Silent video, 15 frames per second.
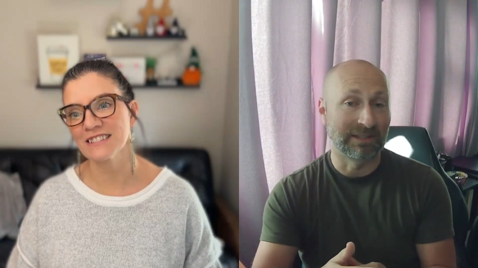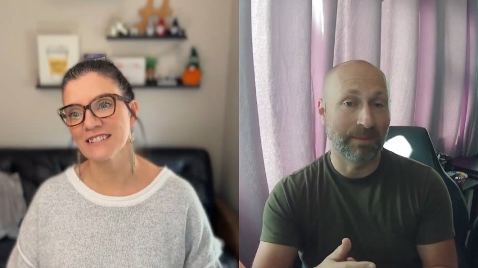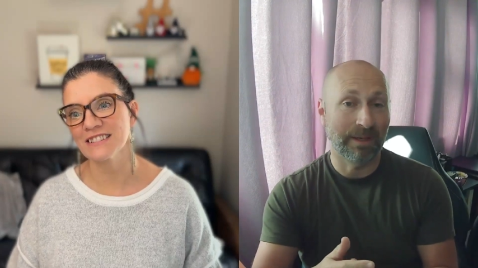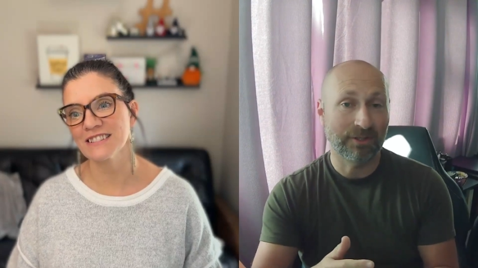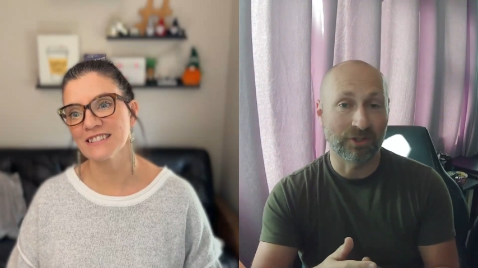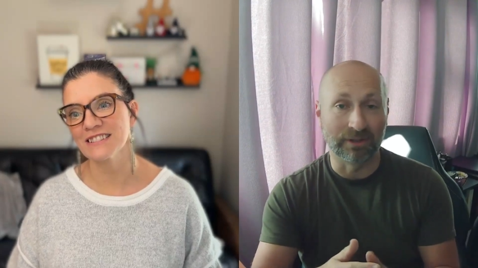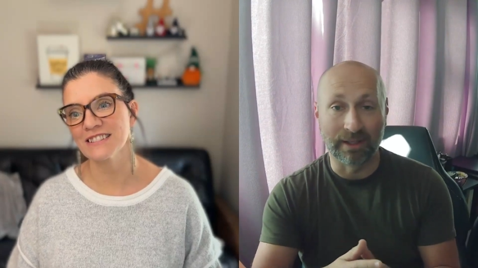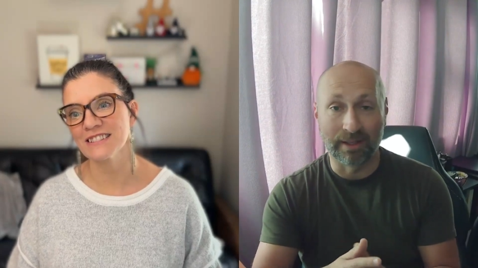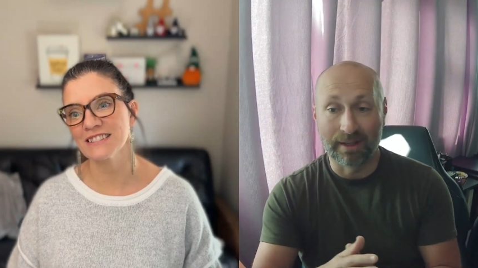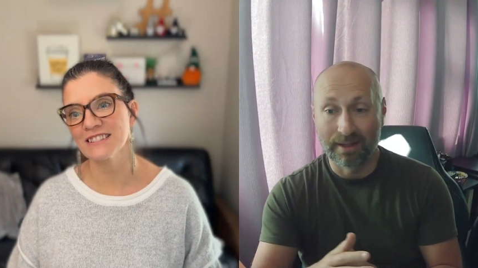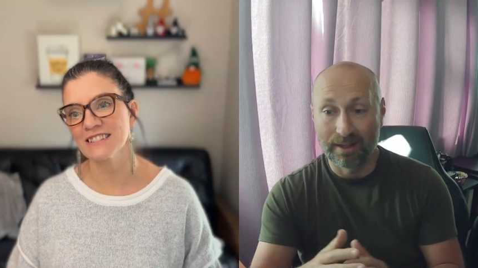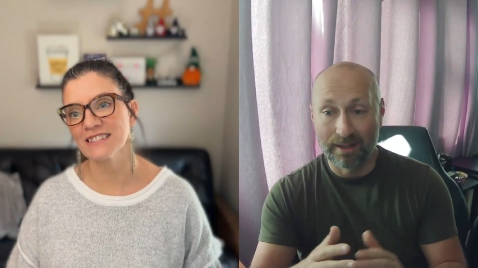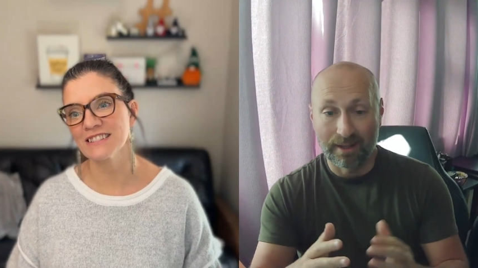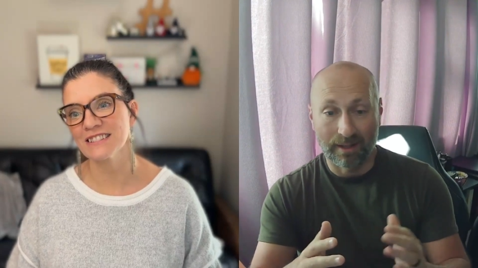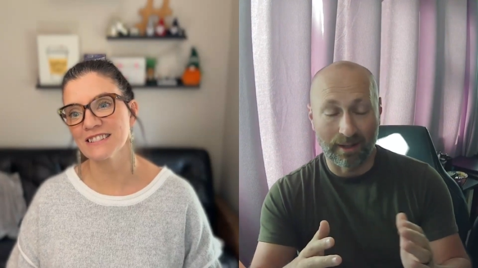Speaker 1: especially,
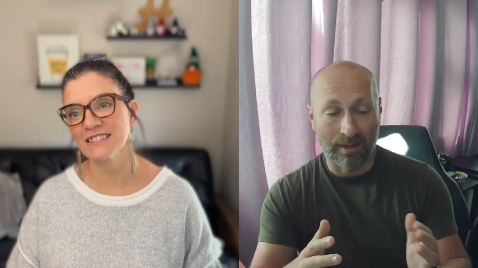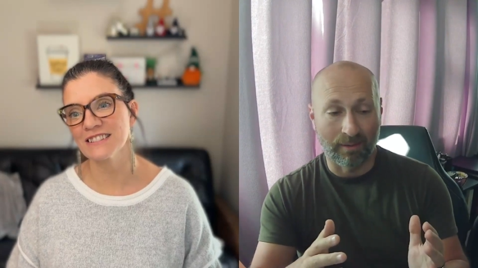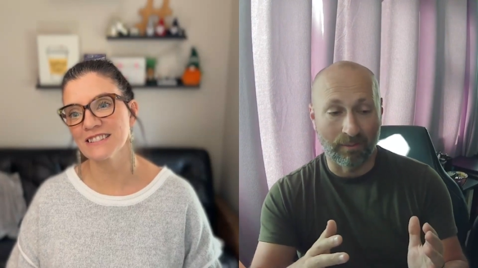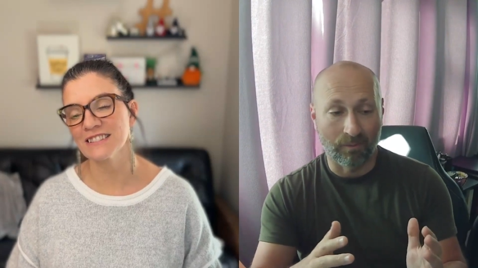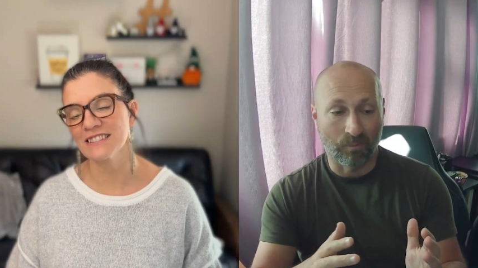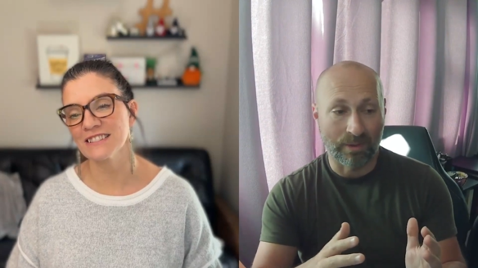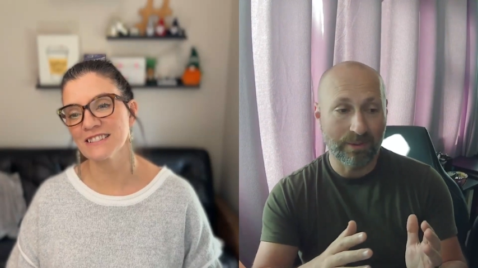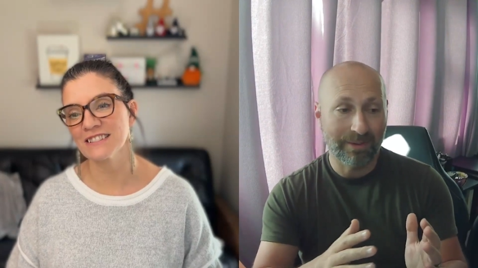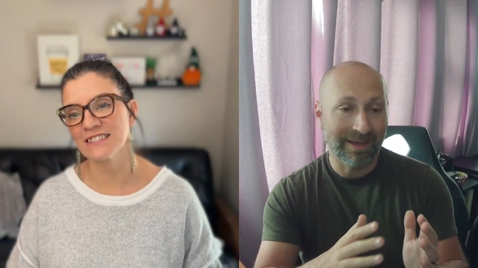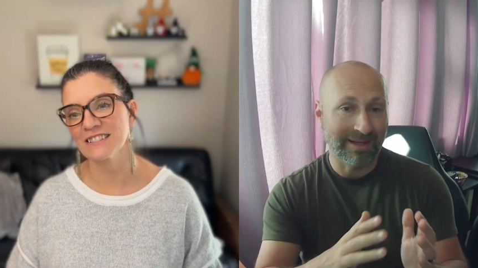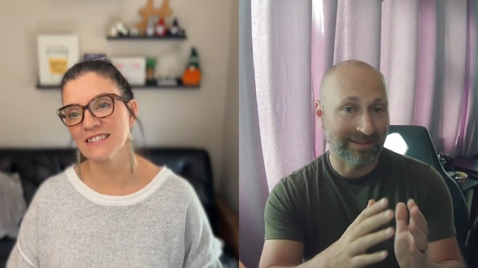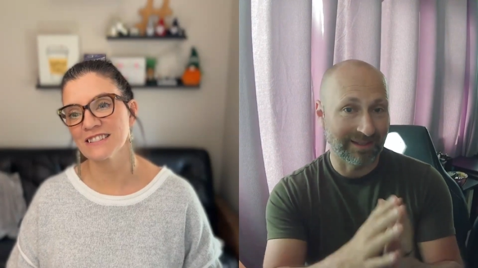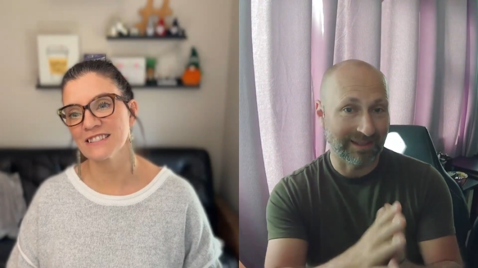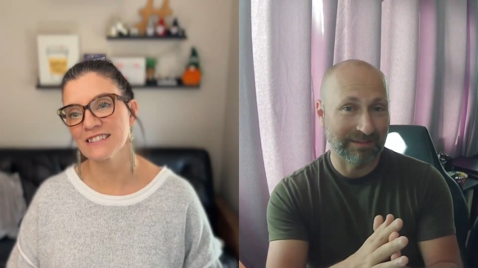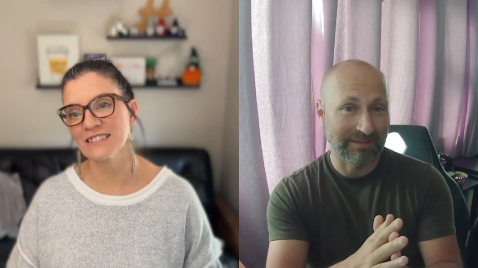uh, when you get
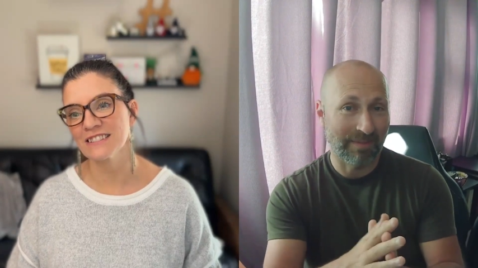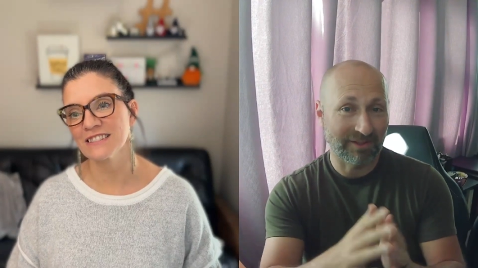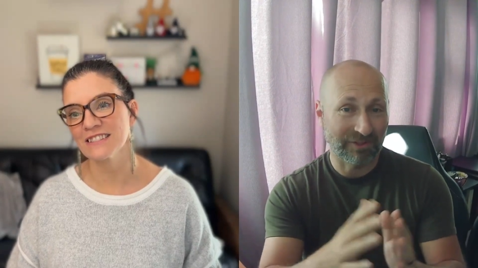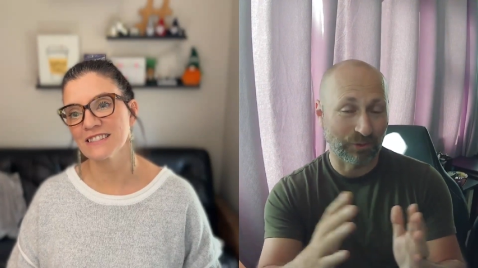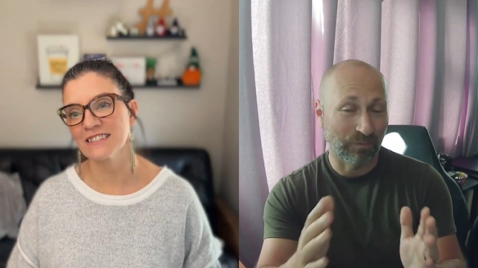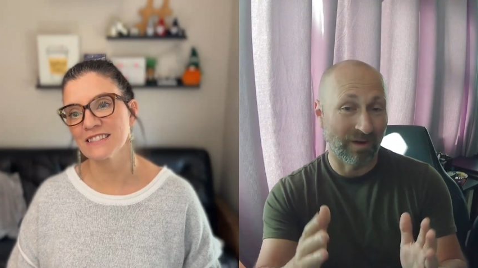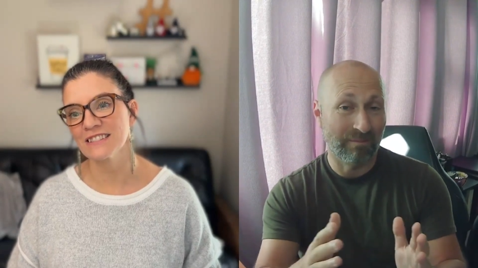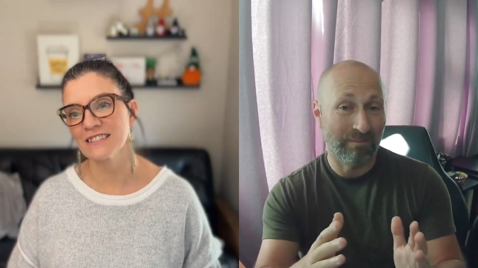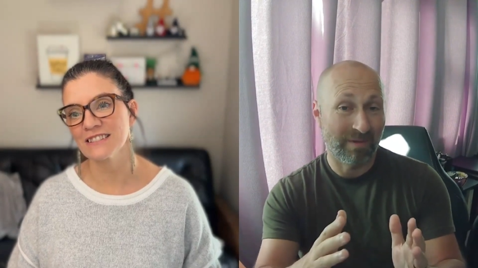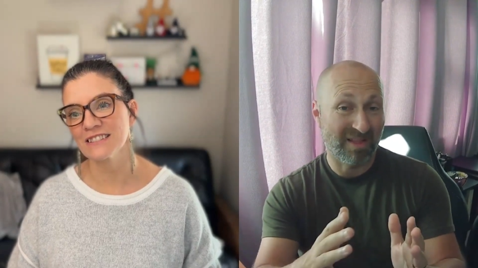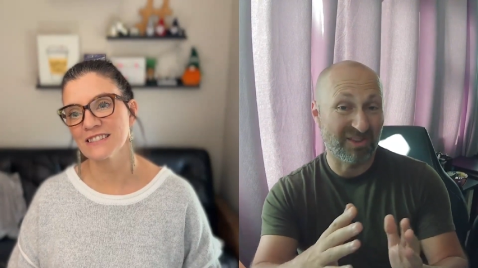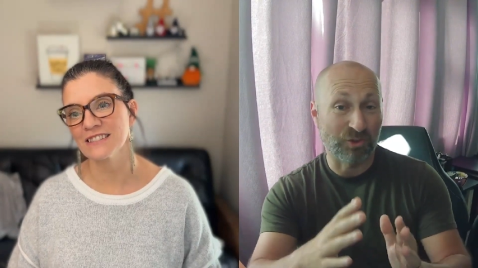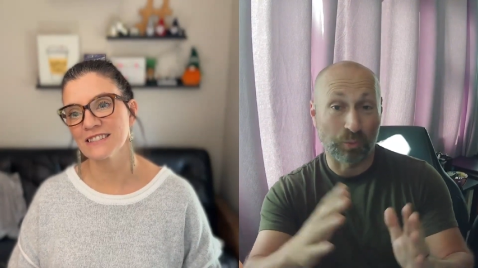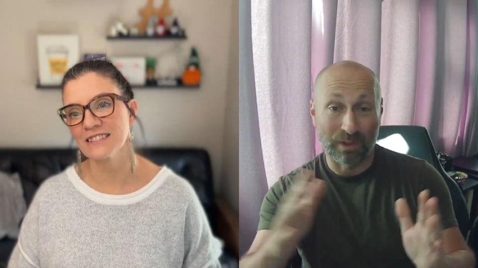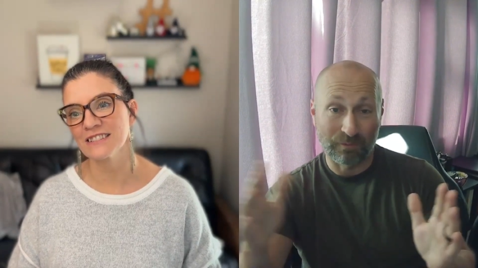six months, 12
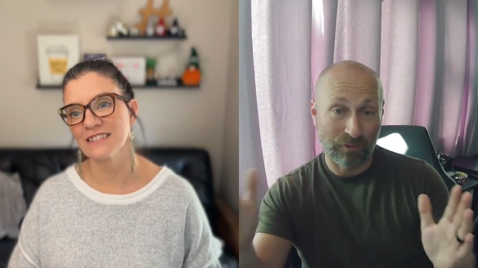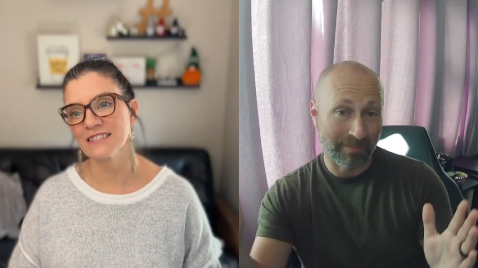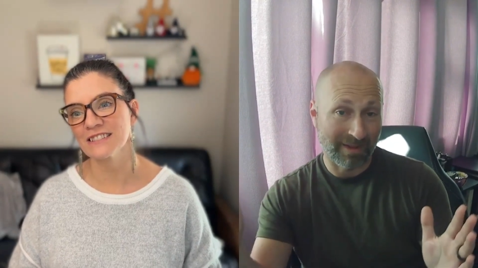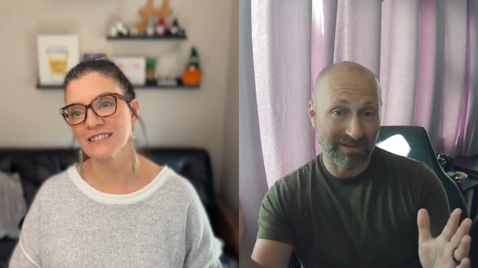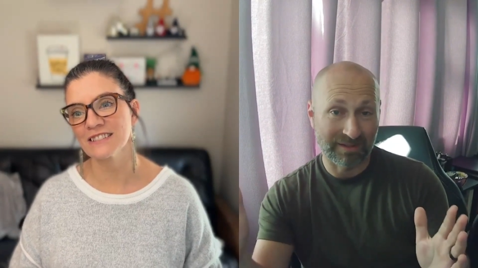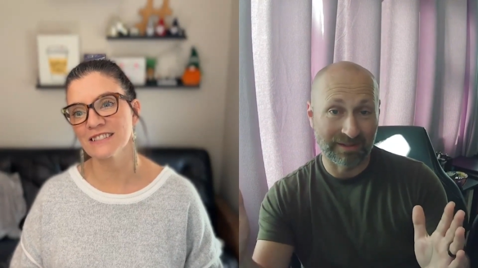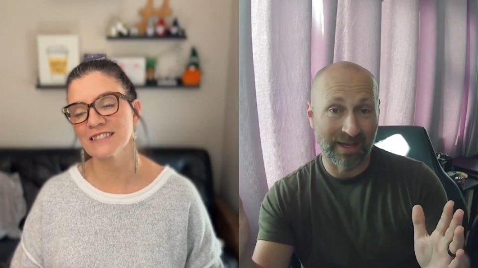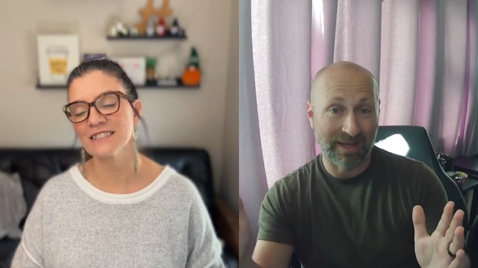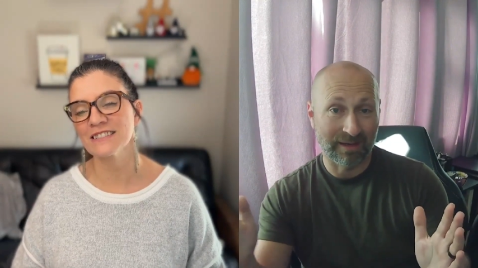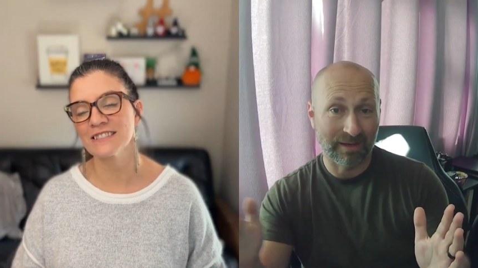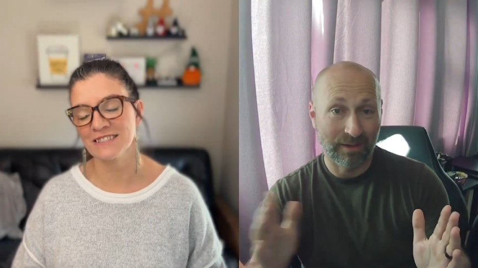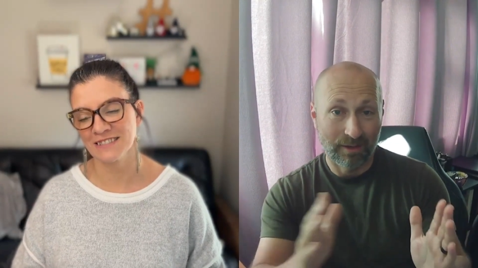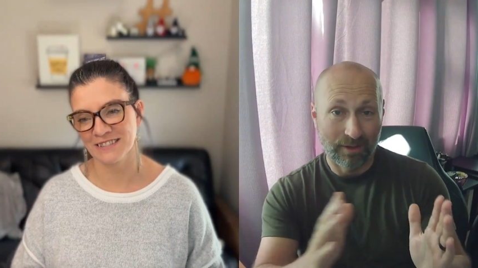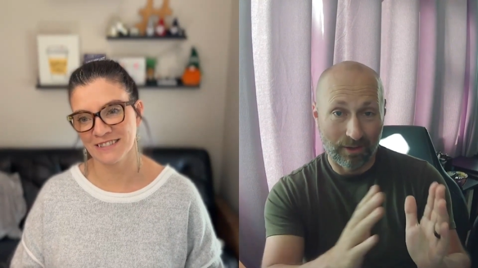months, 24 months of data,